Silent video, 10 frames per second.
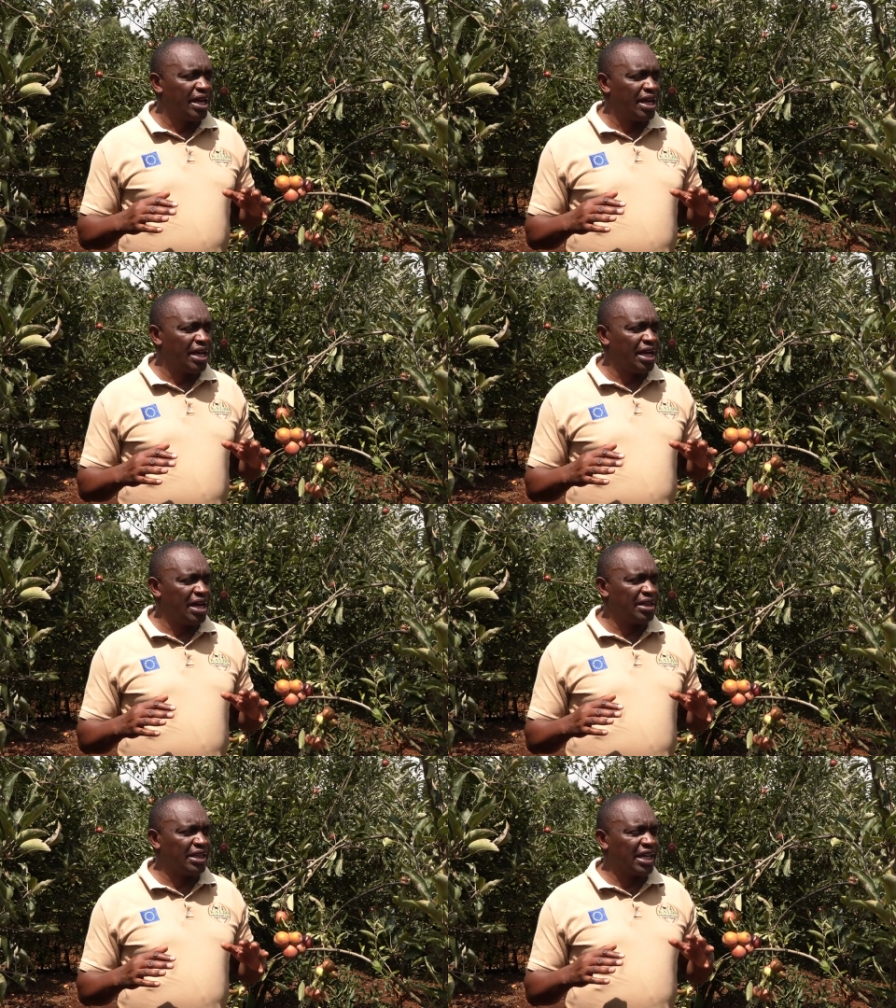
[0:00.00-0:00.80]

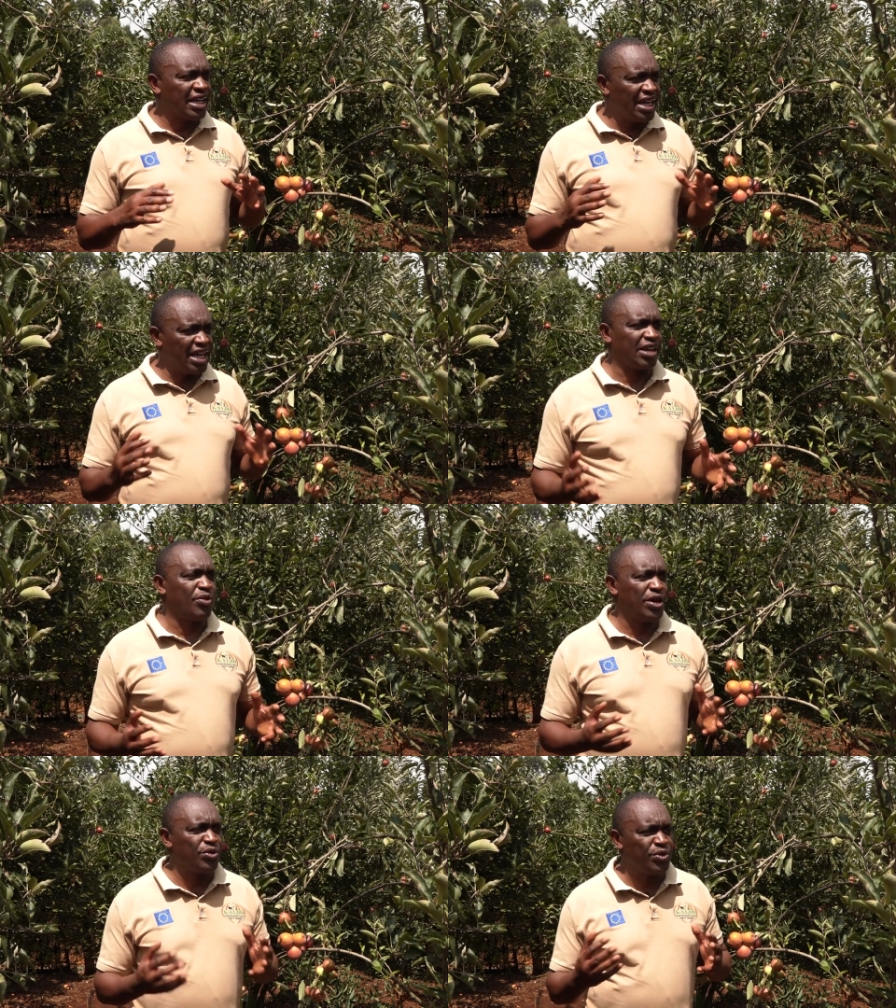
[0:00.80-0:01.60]
uh, technique
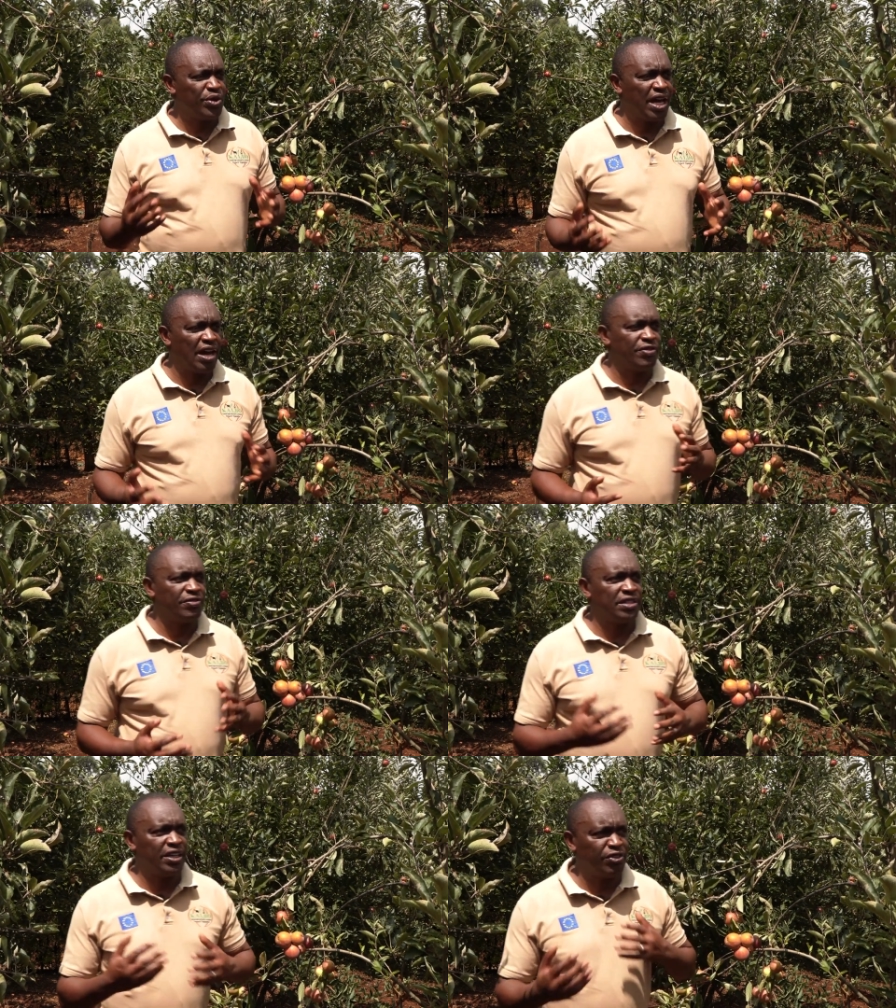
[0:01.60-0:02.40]
which we have
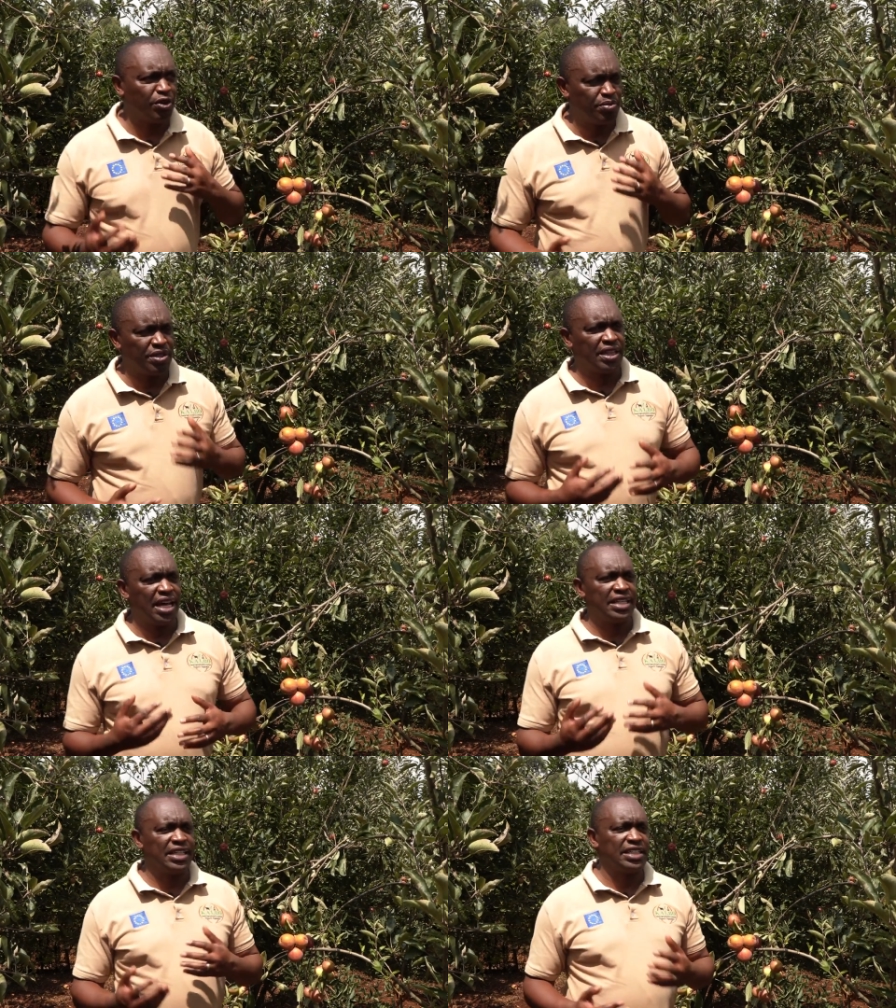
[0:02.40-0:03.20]
developed
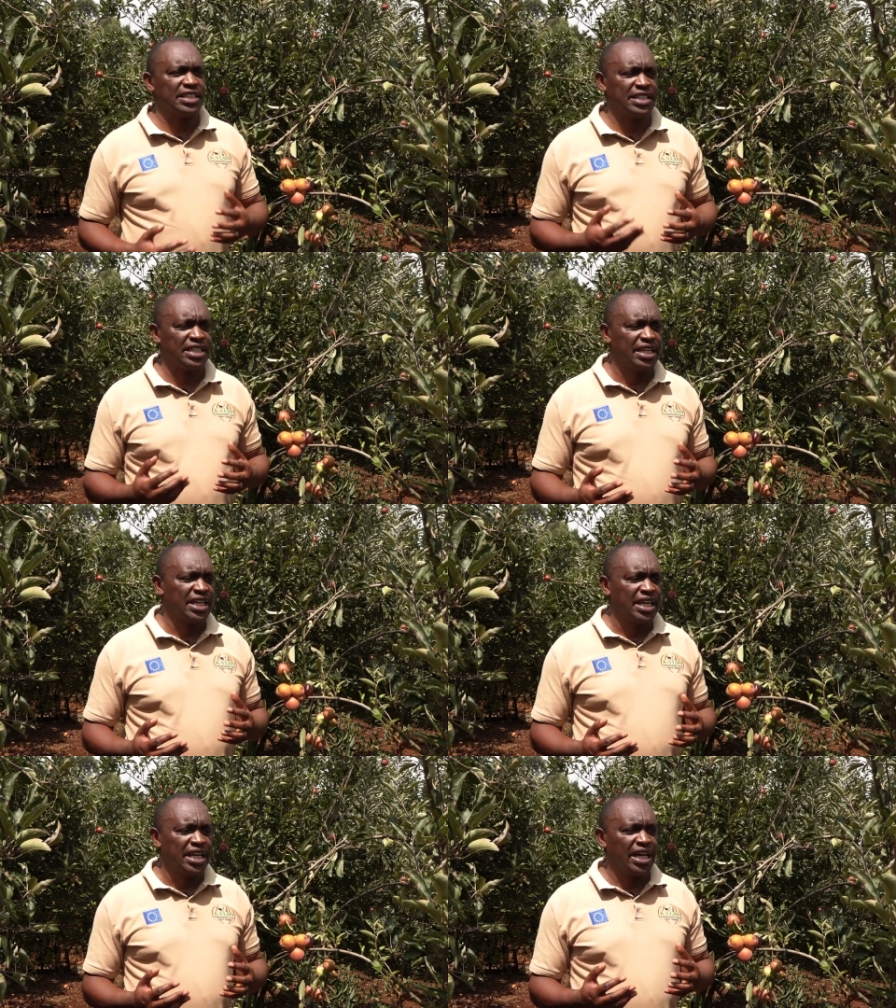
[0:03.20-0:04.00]
that is
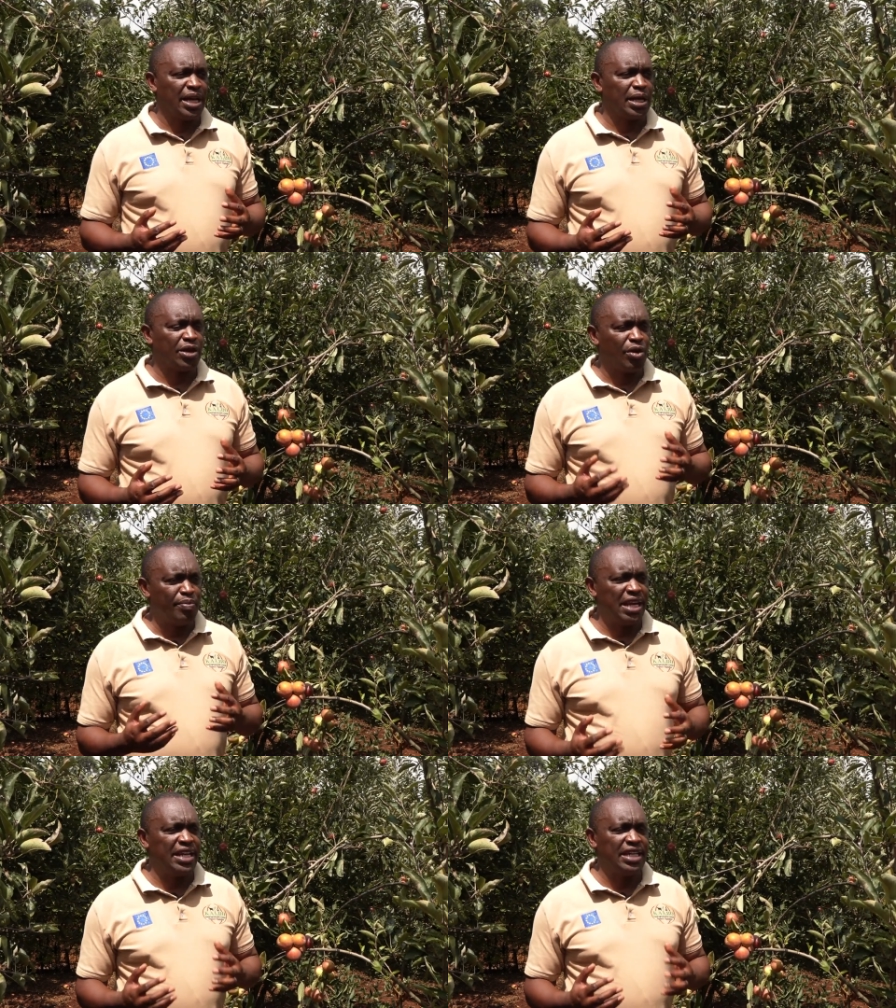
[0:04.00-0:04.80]
uh,
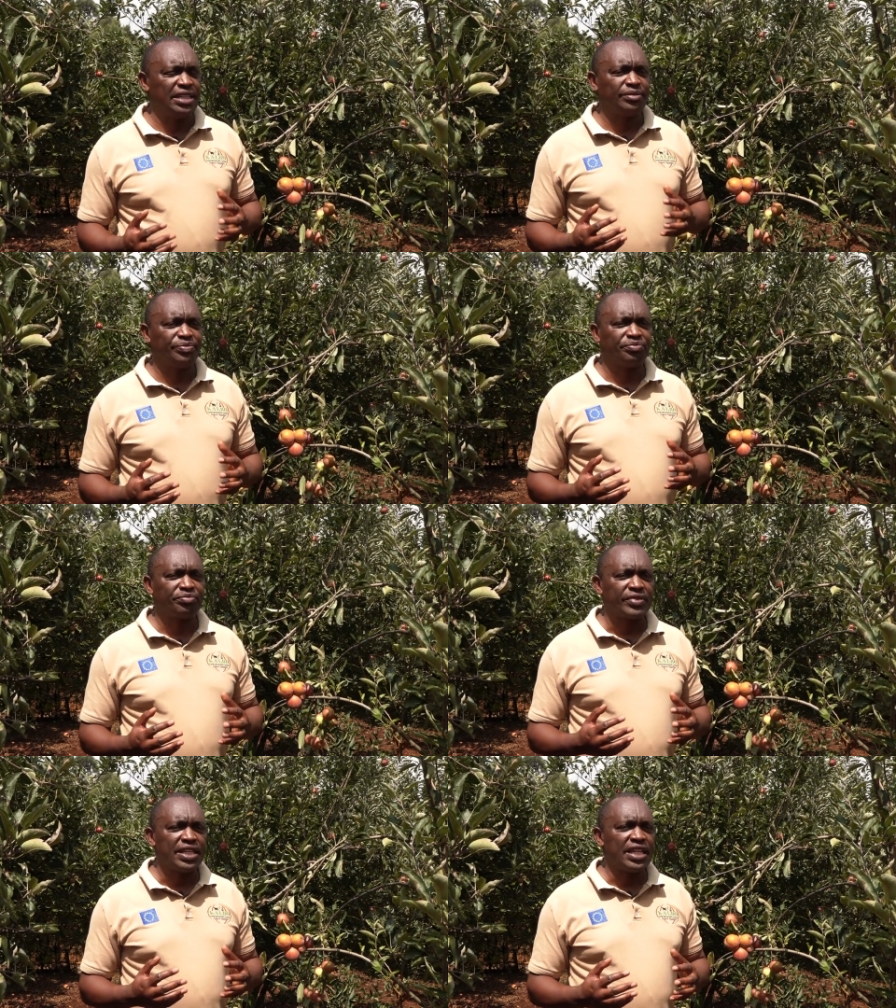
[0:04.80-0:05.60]
recommended,
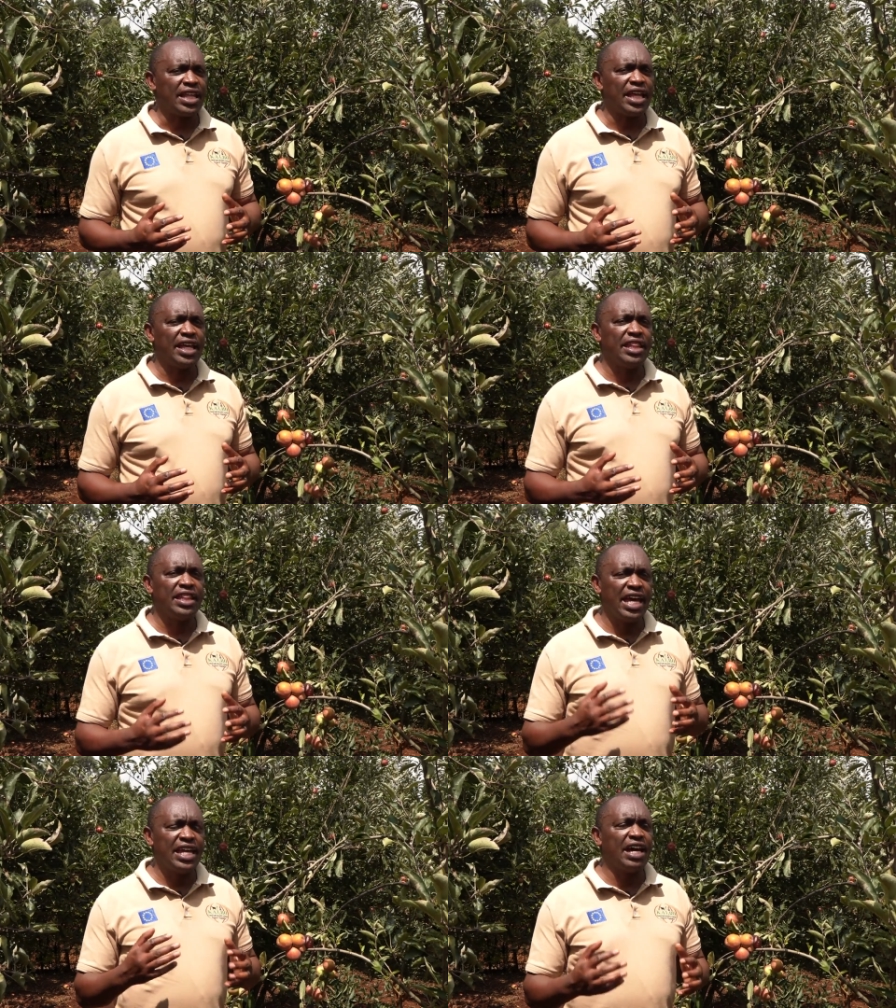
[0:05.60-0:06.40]

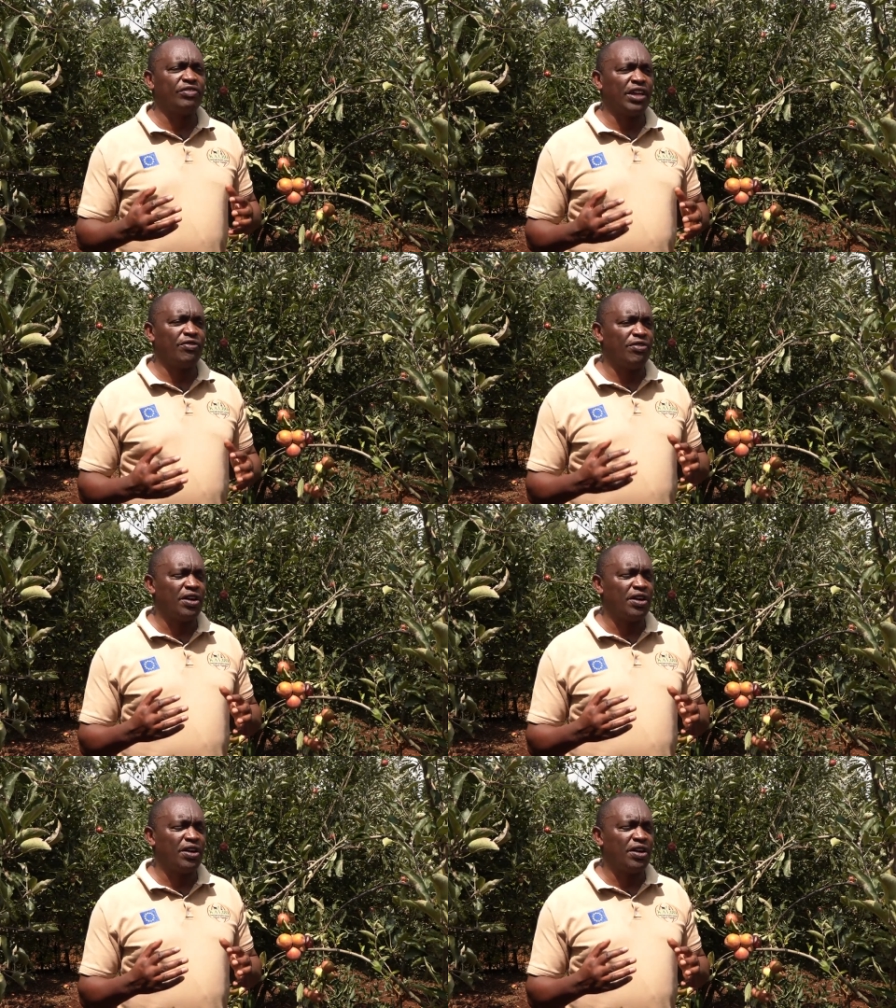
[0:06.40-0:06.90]
then after,